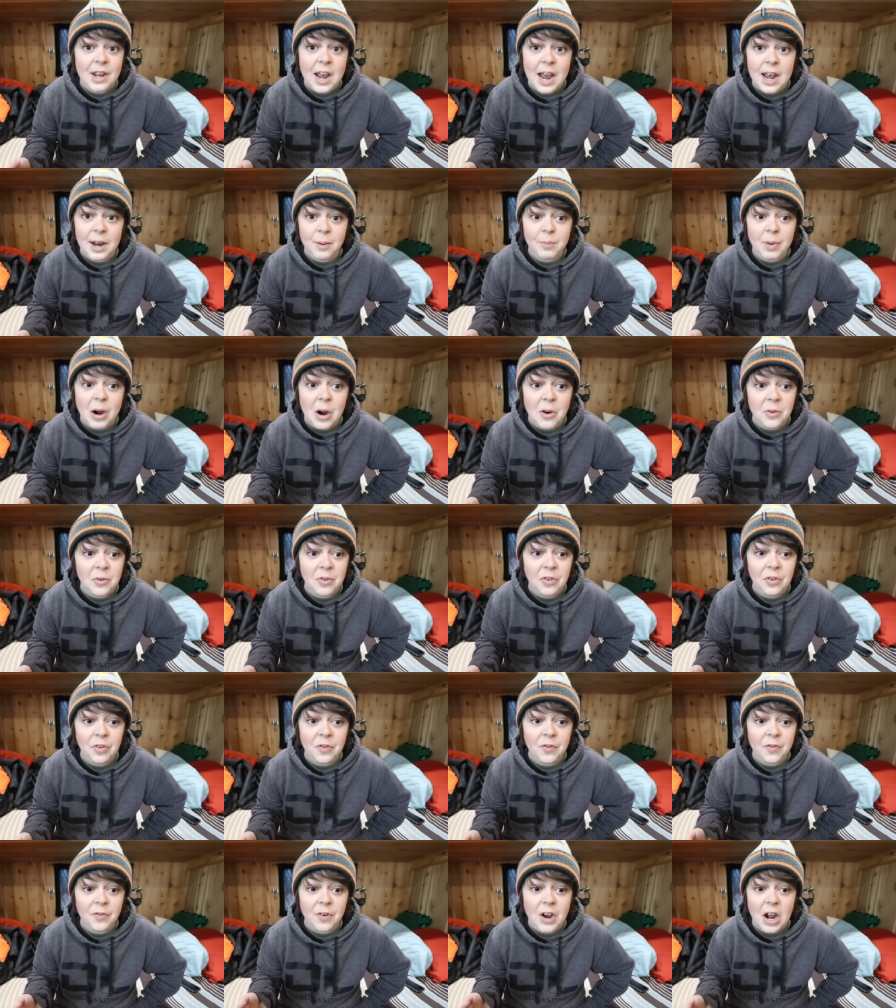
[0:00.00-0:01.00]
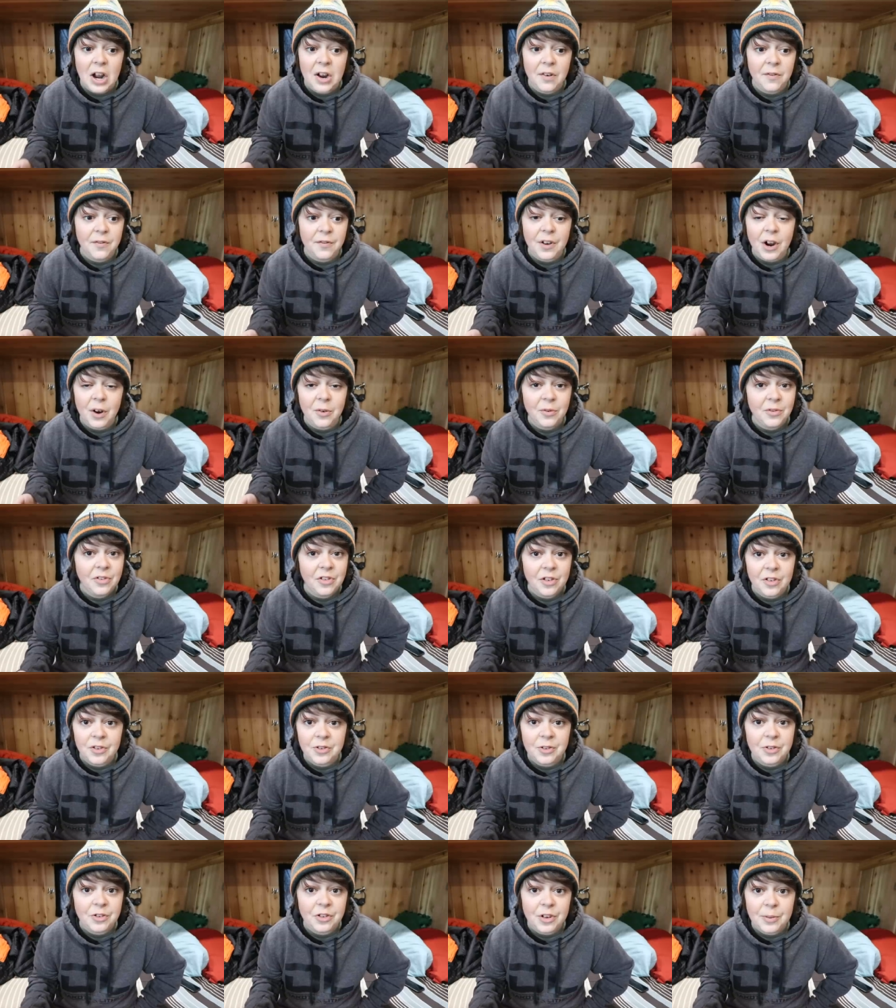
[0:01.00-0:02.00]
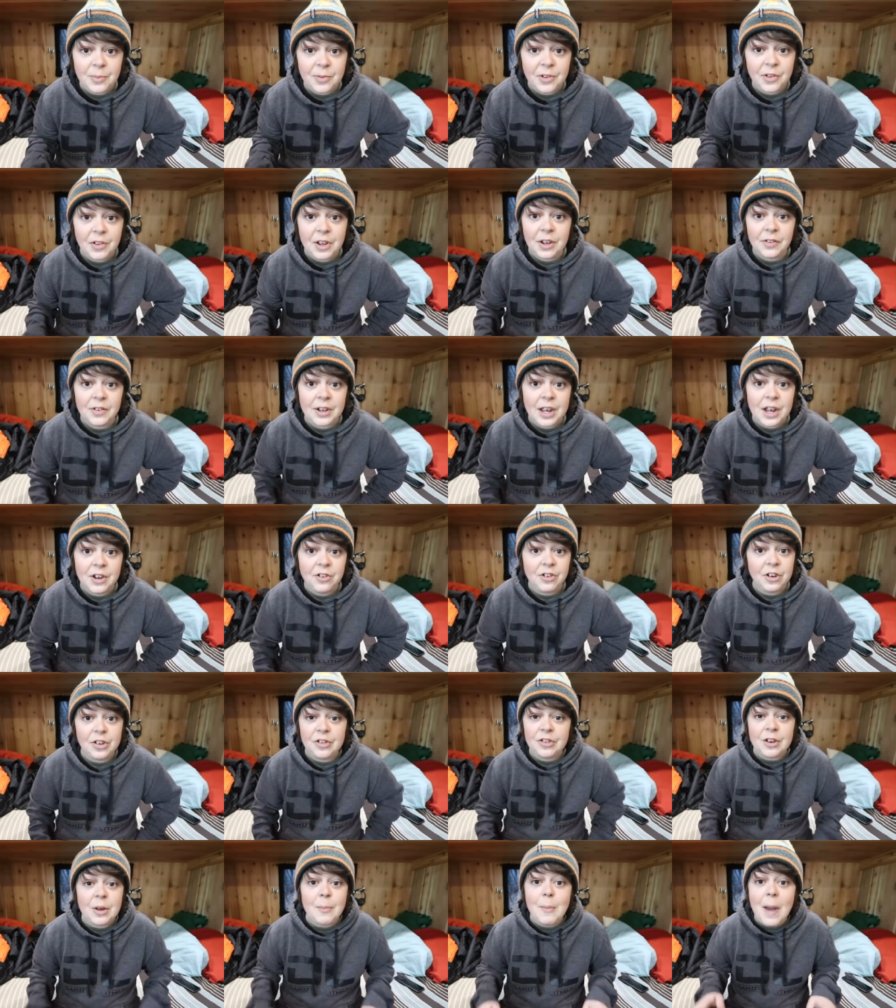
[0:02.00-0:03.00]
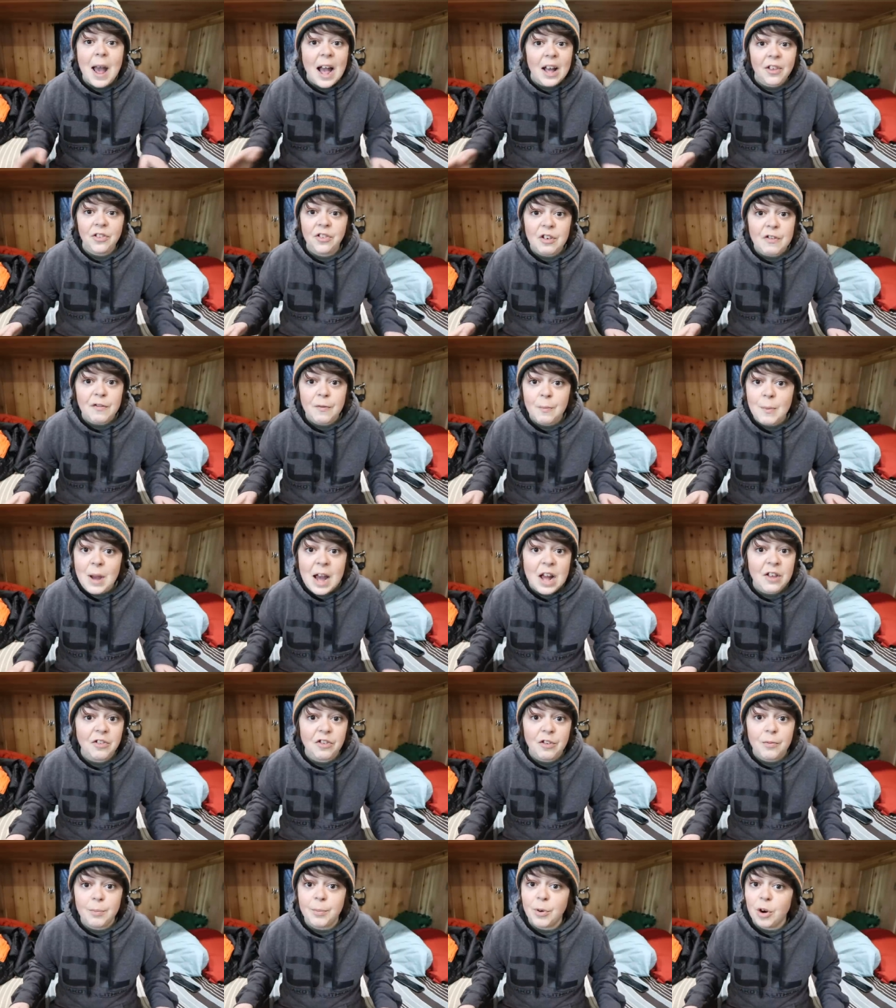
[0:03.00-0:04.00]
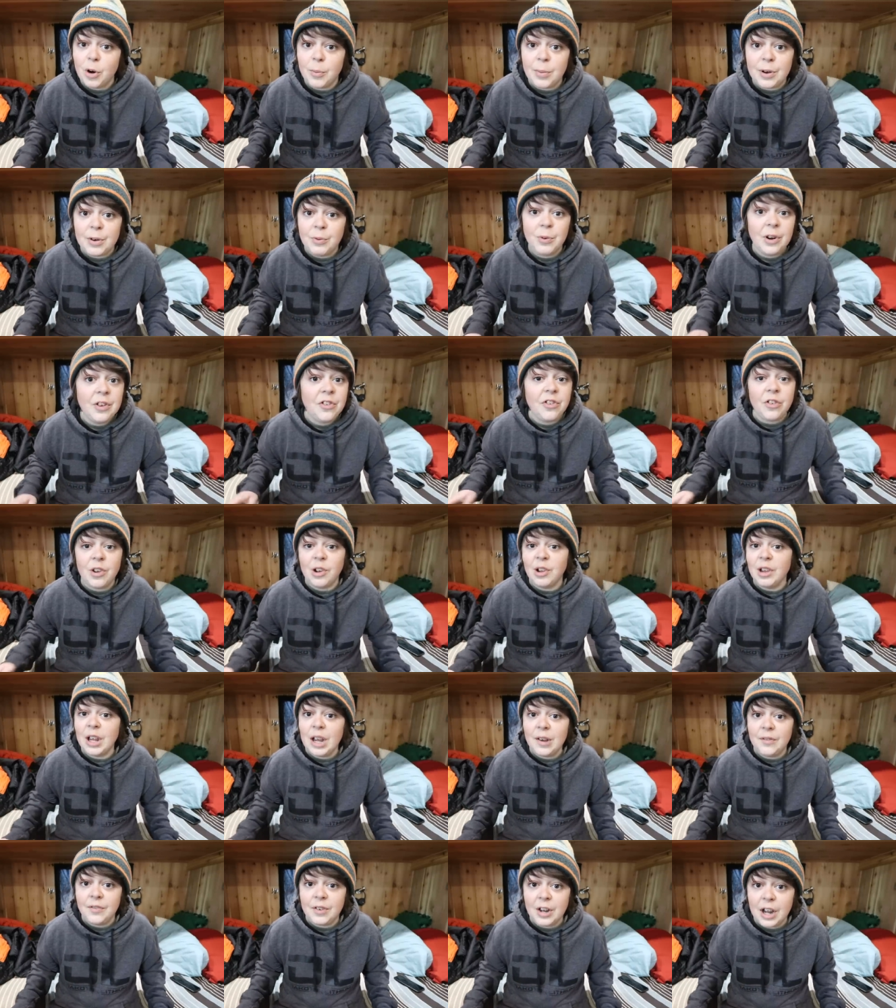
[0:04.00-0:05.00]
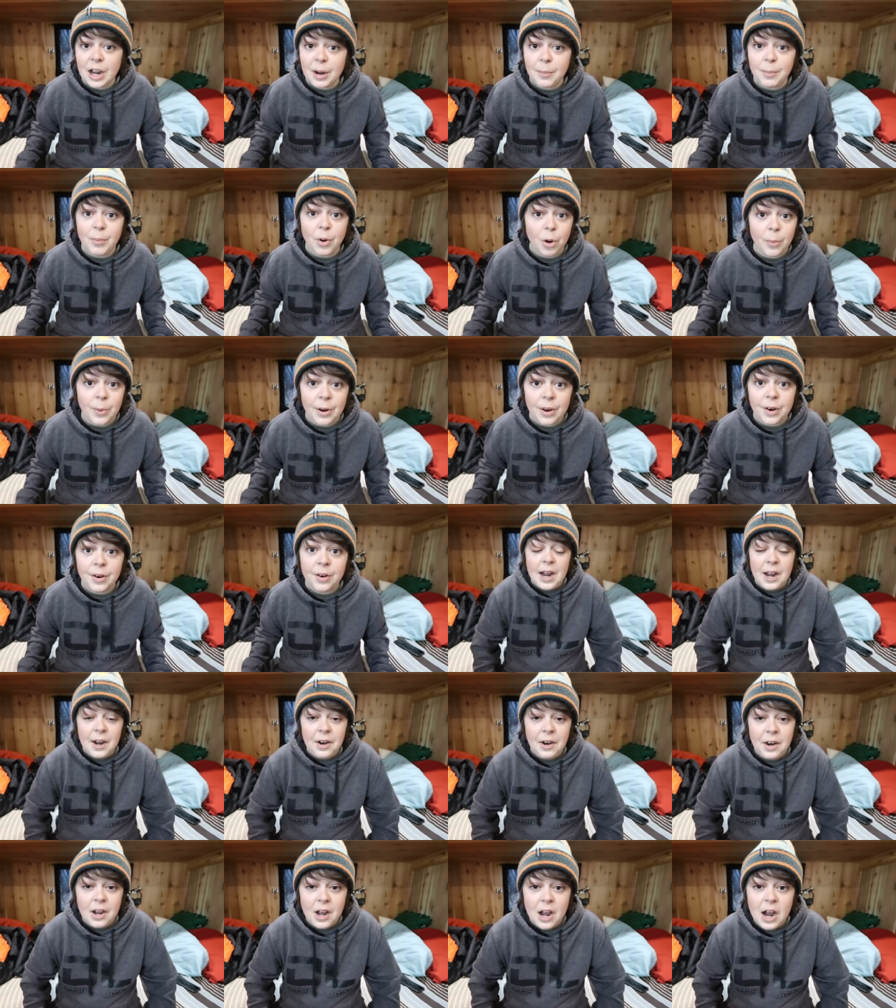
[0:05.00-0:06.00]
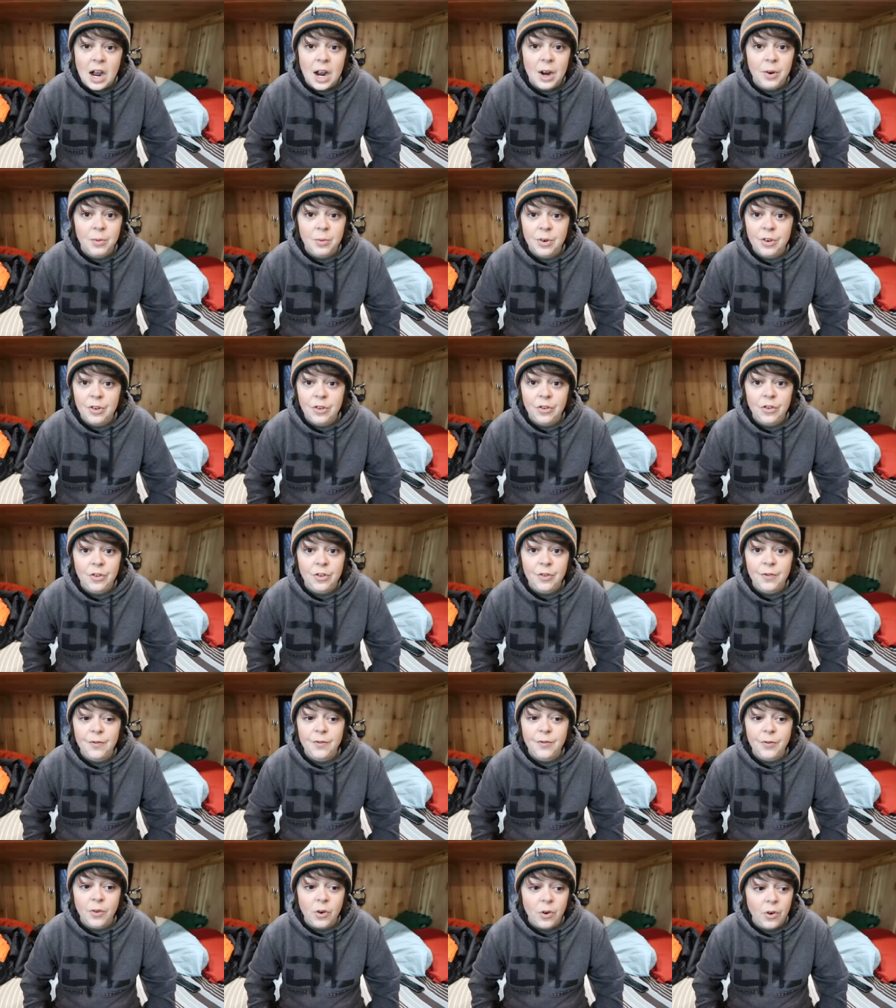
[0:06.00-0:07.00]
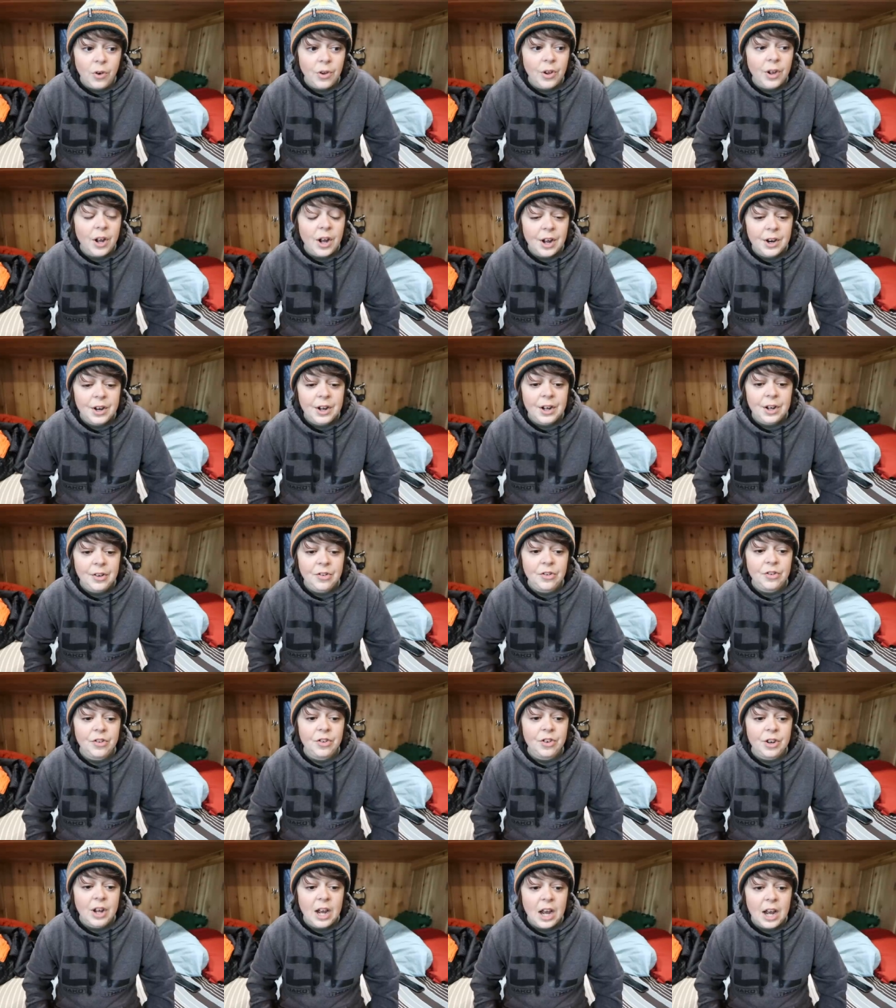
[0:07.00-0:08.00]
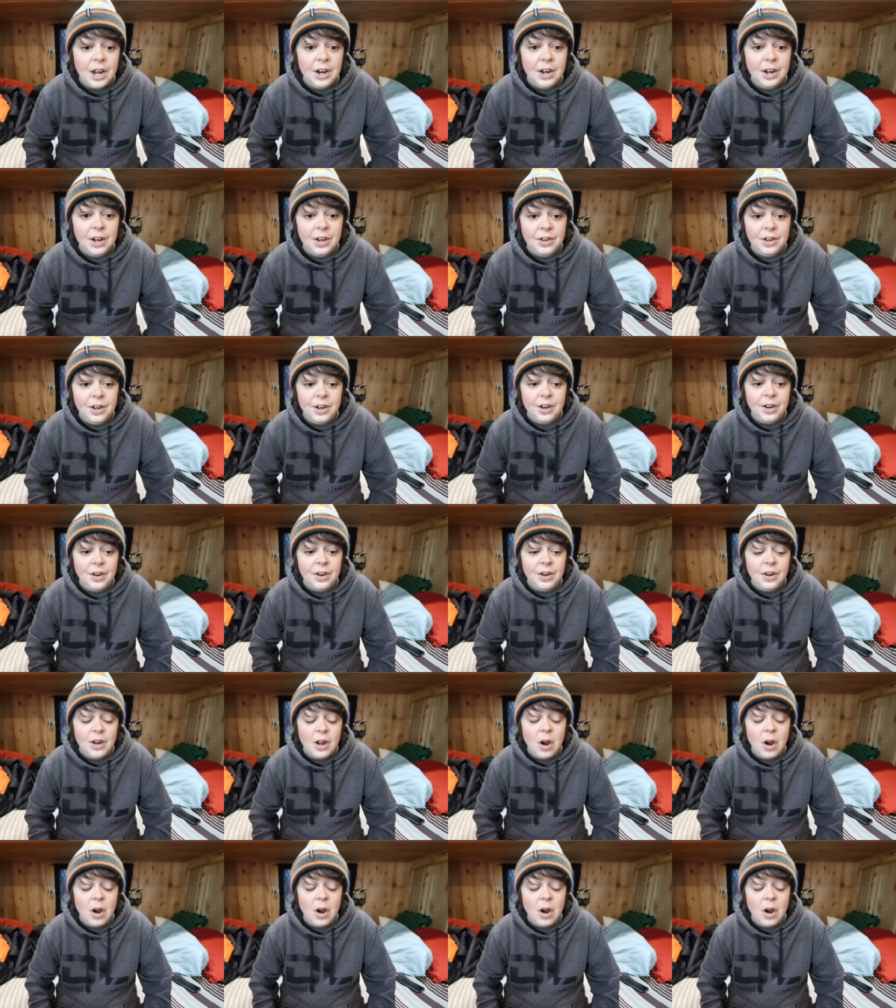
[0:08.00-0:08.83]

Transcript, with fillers: 10 pounds, 5 ounces or something like that. Just a massive, massive burbot. Once in a lifetime burbot. And I was full on ecstatic and...